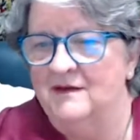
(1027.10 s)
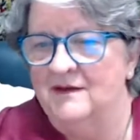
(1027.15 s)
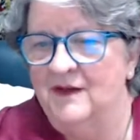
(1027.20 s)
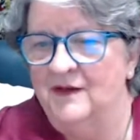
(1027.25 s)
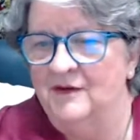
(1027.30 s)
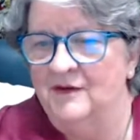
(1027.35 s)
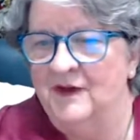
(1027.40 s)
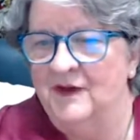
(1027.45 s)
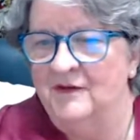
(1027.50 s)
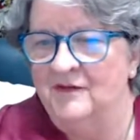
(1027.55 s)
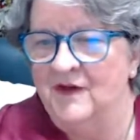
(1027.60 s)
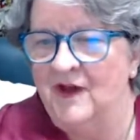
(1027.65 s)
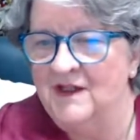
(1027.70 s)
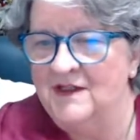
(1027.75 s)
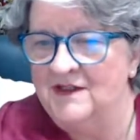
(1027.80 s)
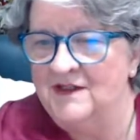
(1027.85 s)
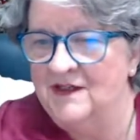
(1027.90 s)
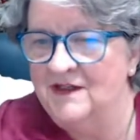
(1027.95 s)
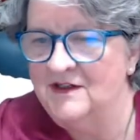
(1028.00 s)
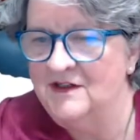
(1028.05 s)
So
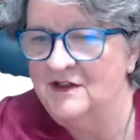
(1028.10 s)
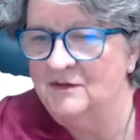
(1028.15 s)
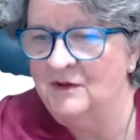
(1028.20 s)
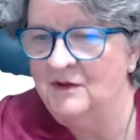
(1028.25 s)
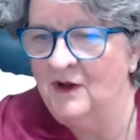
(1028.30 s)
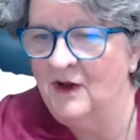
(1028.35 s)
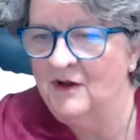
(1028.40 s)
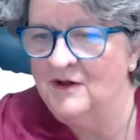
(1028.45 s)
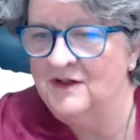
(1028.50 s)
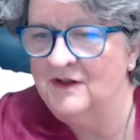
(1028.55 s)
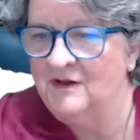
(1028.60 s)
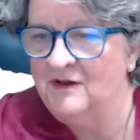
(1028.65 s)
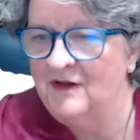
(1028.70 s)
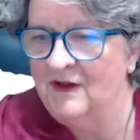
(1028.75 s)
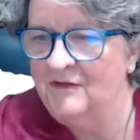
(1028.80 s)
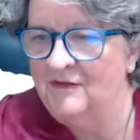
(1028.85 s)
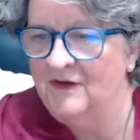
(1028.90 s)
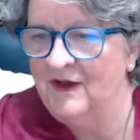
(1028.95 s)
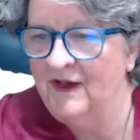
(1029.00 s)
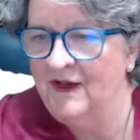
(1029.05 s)
Yvonne says she would also
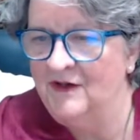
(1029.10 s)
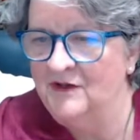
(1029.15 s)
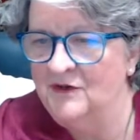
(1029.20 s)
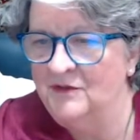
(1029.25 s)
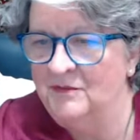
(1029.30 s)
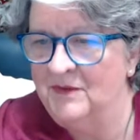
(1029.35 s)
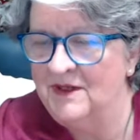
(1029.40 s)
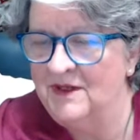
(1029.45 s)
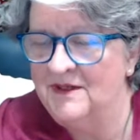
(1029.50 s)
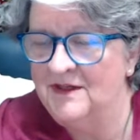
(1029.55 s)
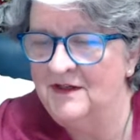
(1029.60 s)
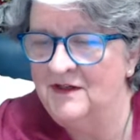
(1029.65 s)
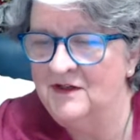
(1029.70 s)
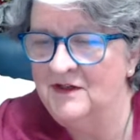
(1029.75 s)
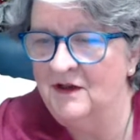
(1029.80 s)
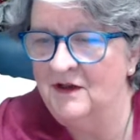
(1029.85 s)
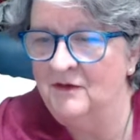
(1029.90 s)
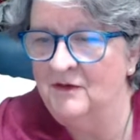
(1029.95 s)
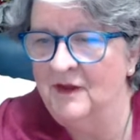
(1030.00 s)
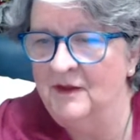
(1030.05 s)
love an angel message.
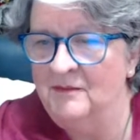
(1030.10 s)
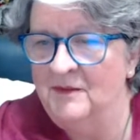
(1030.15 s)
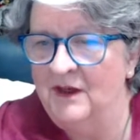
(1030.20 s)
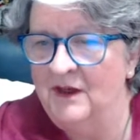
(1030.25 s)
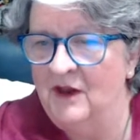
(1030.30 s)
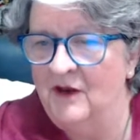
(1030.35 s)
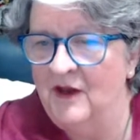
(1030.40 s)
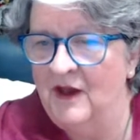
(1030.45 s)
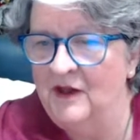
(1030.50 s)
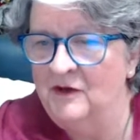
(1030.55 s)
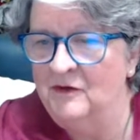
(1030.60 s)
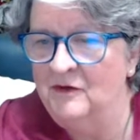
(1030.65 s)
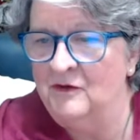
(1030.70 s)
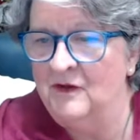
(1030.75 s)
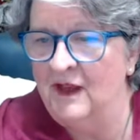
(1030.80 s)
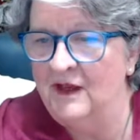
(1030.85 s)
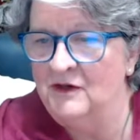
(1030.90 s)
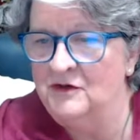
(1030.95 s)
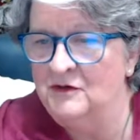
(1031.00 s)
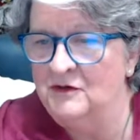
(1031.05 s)
So let me know how you
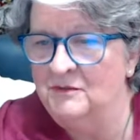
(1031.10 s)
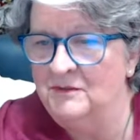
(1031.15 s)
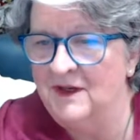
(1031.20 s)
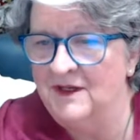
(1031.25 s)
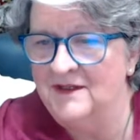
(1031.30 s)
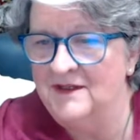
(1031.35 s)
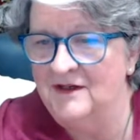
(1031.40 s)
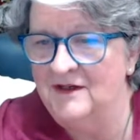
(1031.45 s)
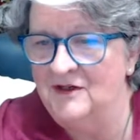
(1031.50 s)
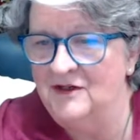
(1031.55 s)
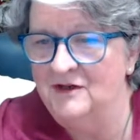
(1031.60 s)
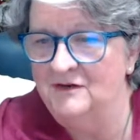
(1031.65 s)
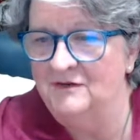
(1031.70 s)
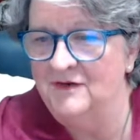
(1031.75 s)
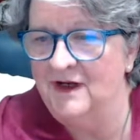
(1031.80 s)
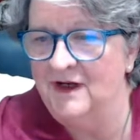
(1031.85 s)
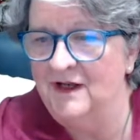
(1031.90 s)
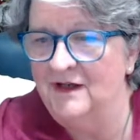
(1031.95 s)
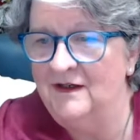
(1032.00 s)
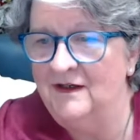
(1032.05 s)
liked your message,
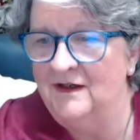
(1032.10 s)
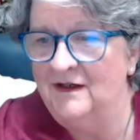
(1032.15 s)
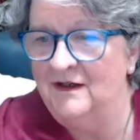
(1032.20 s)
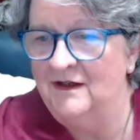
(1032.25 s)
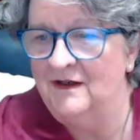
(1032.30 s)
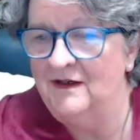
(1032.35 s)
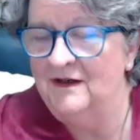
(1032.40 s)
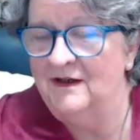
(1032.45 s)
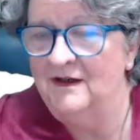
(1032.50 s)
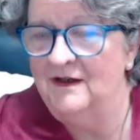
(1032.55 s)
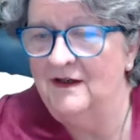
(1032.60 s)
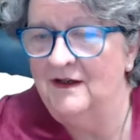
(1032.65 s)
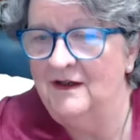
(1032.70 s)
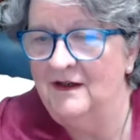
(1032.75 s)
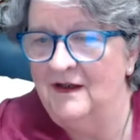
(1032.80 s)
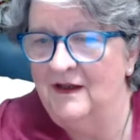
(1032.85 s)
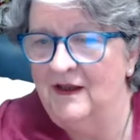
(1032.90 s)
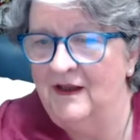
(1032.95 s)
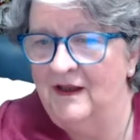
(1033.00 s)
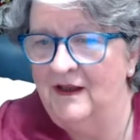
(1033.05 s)
Yvonne.
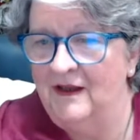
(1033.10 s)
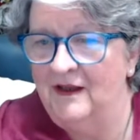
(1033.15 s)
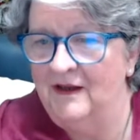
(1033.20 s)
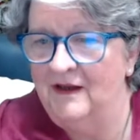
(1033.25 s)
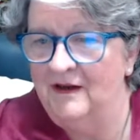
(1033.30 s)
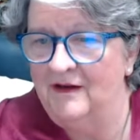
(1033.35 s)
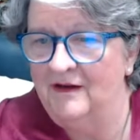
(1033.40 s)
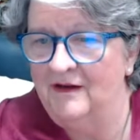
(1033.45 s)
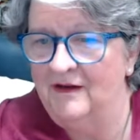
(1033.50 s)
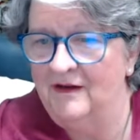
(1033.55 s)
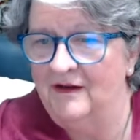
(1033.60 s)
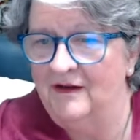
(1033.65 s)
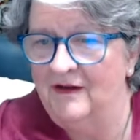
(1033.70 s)
All